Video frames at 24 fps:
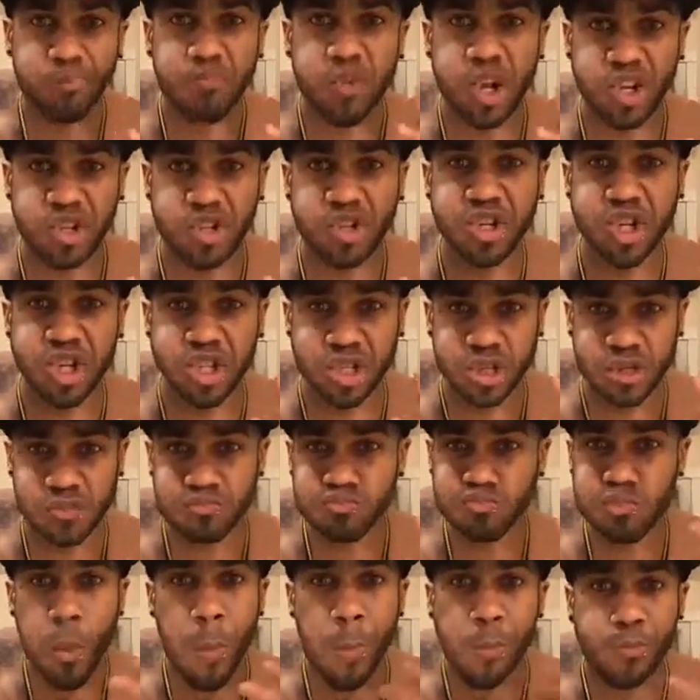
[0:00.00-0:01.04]
It's just
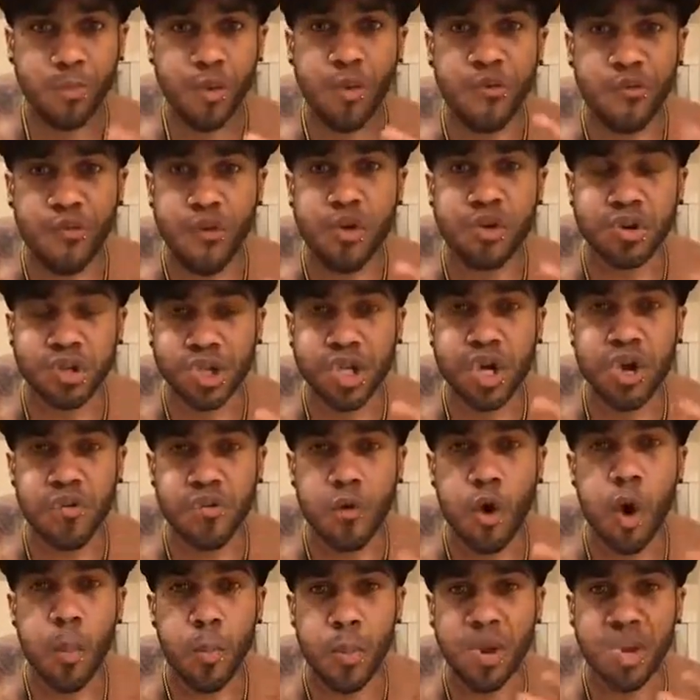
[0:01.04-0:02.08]
your first year
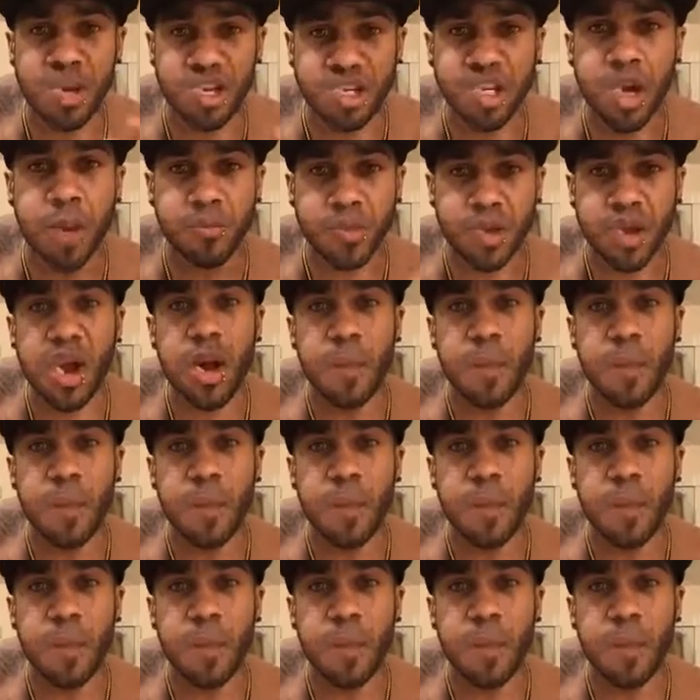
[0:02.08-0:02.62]
of opening something